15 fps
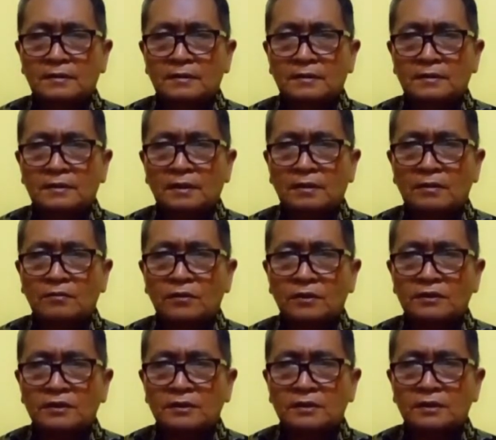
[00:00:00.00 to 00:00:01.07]
So
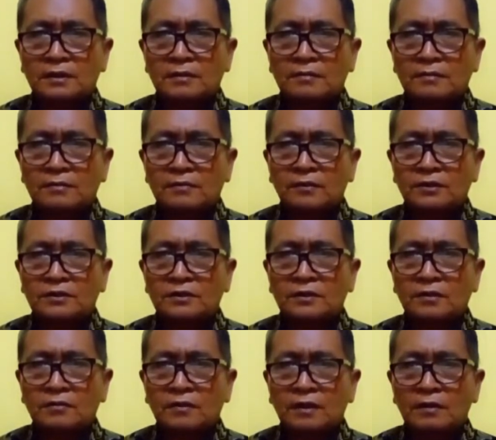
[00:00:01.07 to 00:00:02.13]
what's
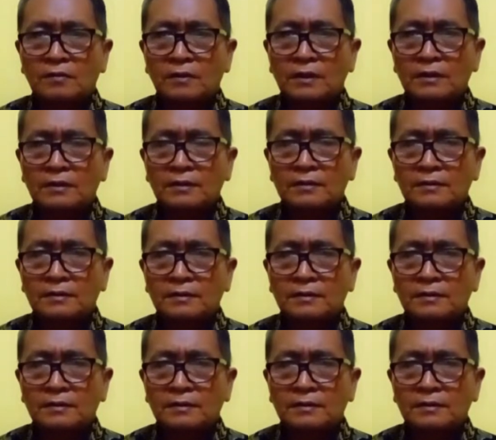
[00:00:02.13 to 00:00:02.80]
the right one?